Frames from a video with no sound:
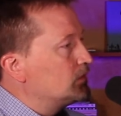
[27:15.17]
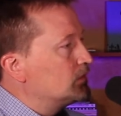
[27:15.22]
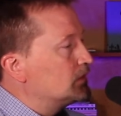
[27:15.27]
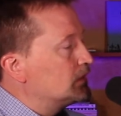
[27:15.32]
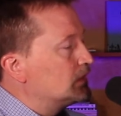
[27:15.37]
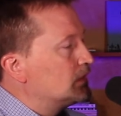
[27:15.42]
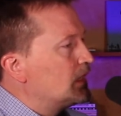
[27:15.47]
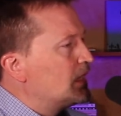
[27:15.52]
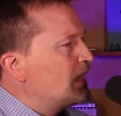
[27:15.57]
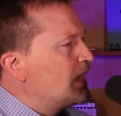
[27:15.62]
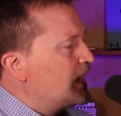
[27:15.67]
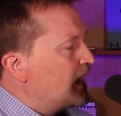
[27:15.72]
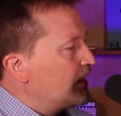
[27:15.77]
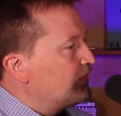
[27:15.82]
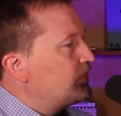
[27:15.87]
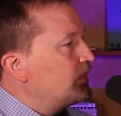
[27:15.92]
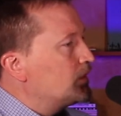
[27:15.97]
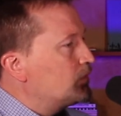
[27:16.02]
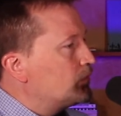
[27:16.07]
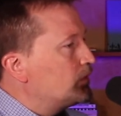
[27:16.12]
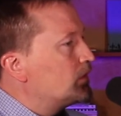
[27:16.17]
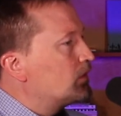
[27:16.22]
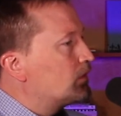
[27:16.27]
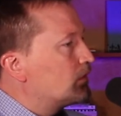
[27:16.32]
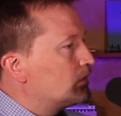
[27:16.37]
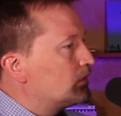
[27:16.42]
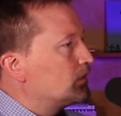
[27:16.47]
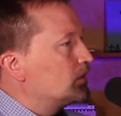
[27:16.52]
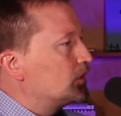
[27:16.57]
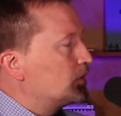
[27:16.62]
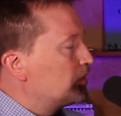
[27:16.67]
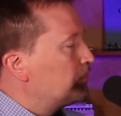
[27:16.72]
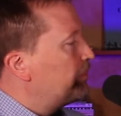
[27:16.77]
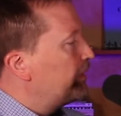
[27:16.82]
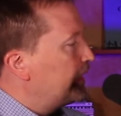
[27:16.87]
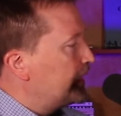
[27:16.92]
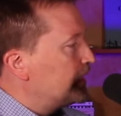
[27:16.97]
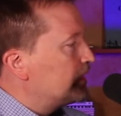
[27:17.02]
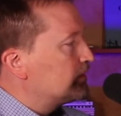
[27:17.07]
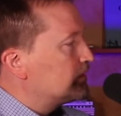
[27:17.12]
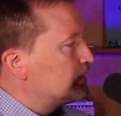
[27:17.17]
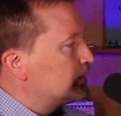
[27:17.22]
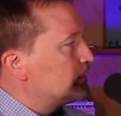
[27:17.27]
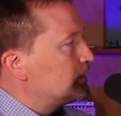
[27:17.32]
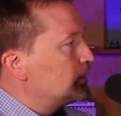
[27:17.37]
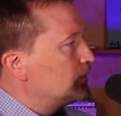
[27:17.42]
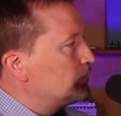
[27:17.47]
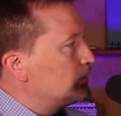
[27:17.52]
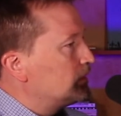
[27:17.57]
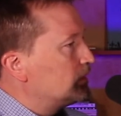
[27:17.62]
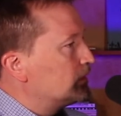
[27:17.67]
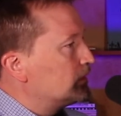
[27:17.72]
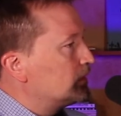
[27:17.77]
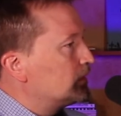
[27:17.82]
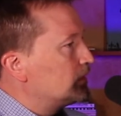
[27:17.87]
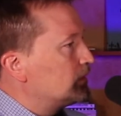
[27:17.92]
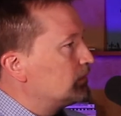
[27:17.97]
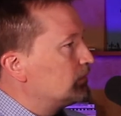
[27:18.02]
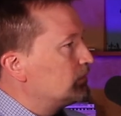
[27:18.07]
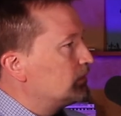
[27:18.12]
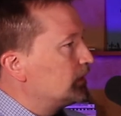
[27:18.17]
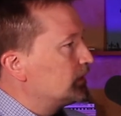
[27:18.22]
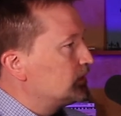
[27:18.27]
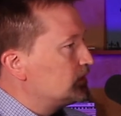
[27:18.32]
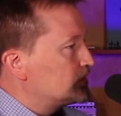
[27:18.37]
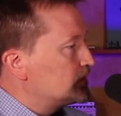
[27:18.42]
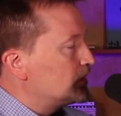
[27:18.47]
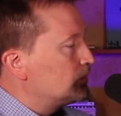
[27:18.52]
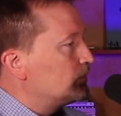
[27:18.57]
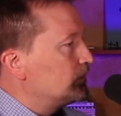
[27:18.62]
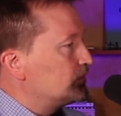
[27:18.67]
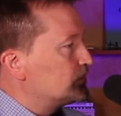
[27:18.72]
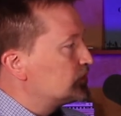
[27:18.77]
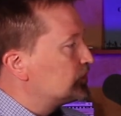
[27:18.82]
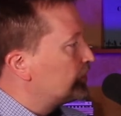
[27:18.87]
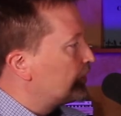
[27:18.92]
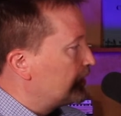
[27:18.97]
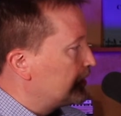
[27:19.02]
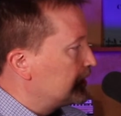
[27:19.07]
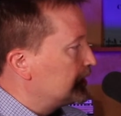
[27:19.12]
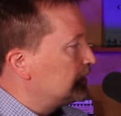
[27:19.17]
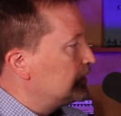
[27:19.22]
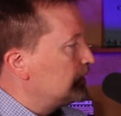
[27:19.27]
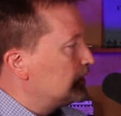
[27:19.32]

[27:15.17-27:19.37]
you. And I think we are on a good path. I think we're, like you said, we've started